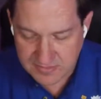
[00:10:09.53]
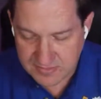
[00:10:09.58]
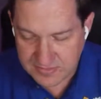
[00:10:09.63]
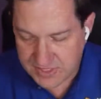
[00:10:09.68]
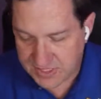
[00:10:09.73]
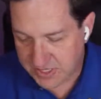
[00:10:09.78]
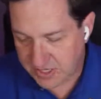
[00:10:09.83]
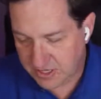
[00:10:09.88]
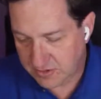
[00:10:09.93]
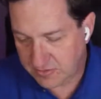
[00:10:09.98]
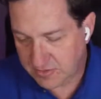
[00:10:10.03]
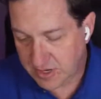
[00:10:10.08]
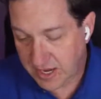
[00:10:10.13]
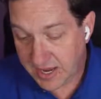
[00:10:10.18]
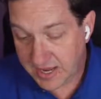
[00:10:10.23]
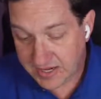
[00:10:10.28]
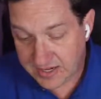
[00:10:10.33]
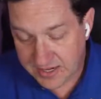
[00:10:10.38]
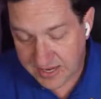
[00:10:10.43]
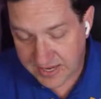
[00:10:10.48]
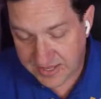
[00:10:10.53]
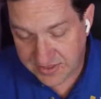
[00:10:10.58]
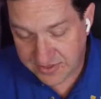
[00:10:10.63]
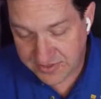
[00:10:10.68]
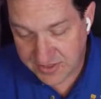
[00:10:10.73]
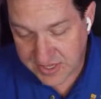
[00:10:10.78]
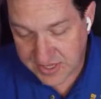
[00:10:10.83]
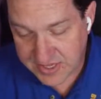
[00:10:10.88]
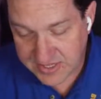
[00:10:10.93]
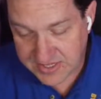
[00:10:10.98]
And the
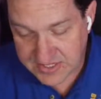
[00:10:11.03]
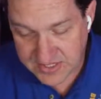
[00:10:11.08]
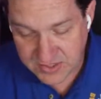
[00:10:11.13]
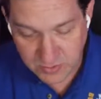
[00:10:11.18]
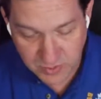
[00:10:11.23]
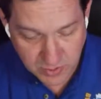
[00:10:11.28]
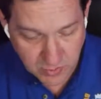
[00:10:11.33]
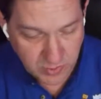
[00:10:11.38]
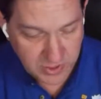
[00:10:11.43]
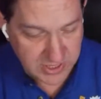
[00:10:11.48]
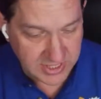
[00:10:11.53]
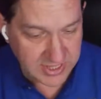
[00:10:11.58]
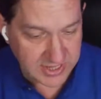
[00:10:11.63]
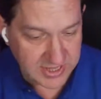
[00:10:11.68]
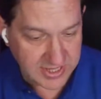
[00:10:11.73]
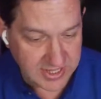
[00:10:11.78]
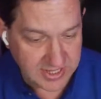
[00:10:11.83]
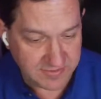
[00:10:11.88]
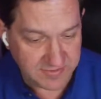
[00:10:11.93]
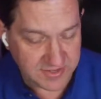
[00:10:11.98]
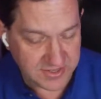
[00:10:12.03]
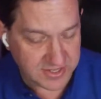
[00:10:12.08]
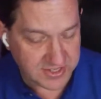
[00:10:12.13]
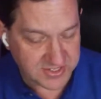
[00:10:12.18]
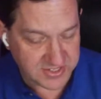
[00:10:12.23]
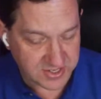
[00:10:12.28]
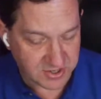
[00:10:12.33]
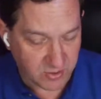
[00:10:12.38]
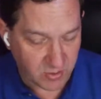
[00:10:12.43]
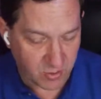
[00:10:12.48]
thing is we really live in
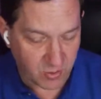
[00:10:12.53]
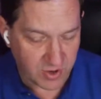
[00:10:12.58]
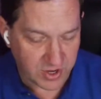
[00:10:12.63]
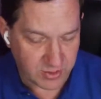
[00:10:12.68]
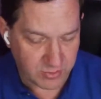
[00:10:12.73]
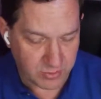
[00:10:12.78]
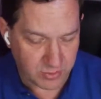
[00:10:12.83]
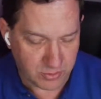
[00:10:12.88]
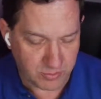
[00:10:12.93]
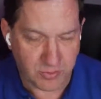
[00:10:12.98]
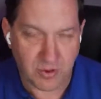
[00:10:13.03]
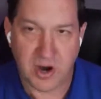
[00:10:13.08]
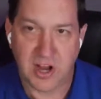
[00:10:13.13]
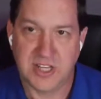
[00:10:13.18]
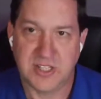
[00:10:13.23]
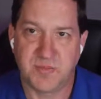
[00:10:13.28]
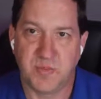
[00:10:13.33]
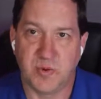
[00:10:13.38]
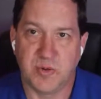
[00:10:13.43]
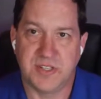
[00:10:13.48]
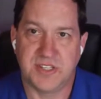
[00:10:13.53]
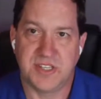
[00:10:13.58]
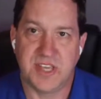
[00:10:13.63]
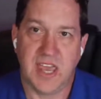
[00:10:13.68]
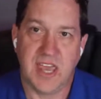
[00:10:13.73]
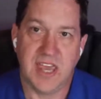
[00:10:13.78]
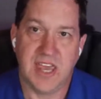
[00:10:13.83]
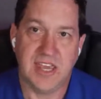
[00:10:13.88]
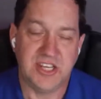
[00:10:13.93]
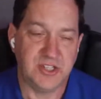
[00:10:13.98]
this incredible prosperous
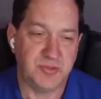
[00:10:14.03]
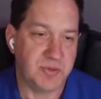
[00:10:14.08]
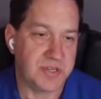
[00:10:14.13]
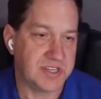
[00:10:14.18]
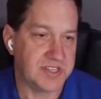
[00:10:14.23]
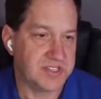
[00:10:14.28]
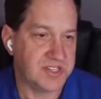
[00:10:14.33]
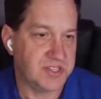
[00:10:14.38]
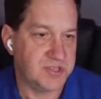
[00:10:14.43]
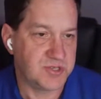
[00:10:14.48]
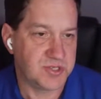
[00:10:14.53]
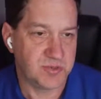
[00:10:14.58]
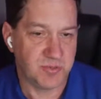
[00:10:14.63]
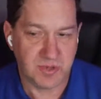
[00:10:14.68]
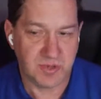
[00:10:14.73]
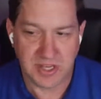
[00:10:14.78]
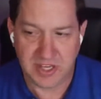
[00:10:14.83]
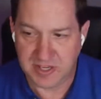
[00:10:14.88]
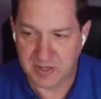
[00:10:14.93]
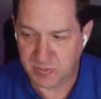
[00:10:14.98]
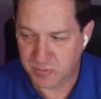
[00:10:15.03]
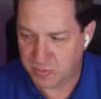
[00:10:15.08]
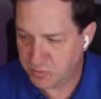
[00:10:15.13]
age, because it used to be,